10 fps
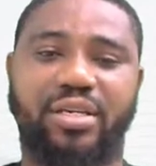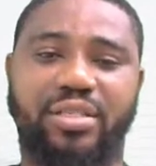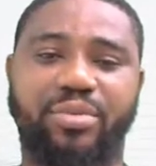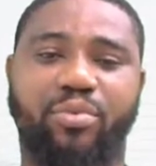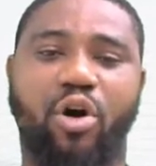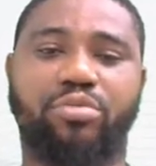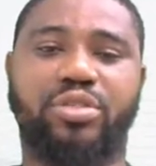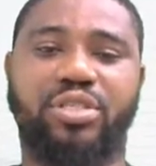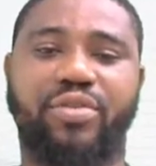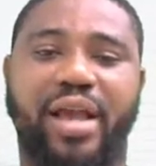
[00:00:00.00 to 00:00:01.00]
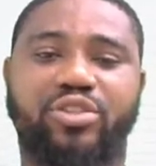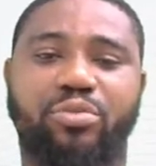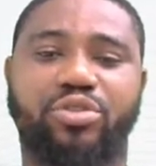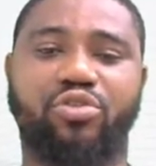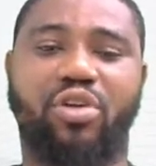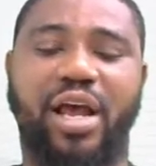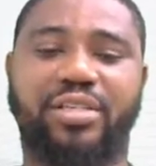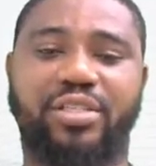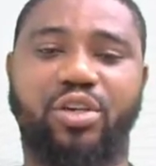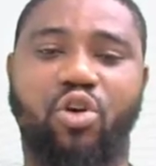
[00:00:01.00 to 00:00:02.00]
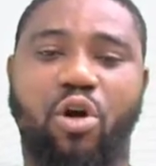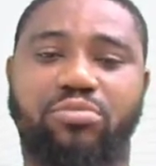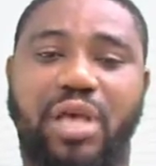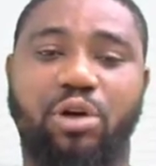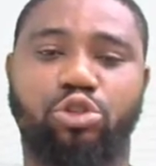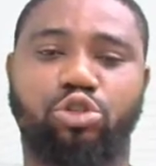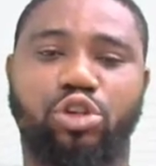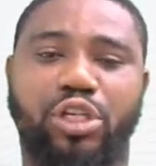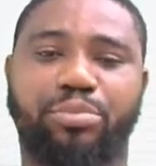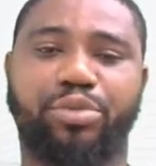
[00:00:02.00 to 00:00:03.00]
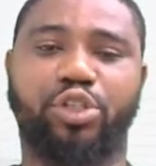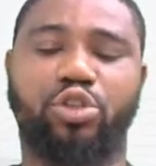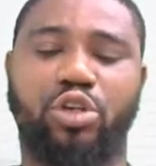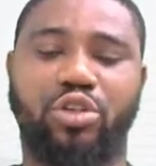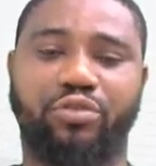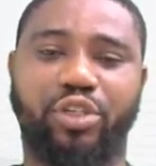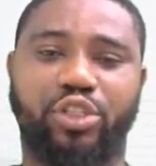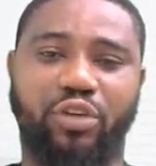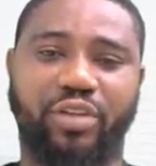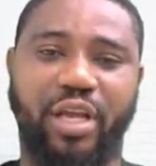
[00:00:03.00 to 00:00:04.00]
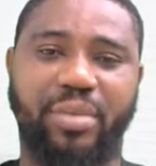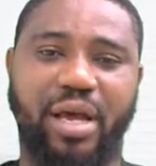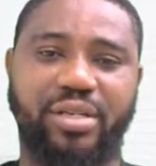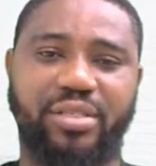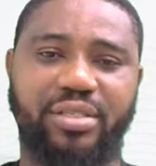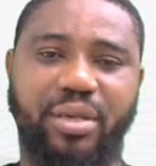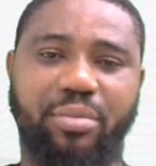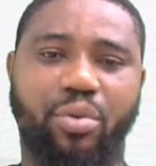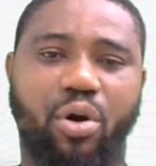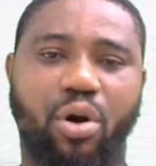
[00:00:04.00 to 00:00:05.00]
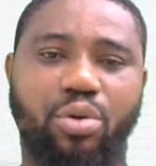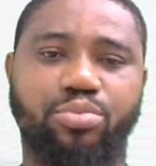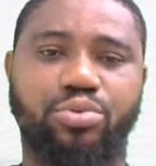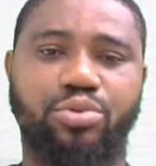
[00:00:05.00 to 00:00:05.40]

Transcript: is it bulbs, is it rhizomes, is it runners, is it combs? I'll show you the pictures of each of them. Now this is a bulb.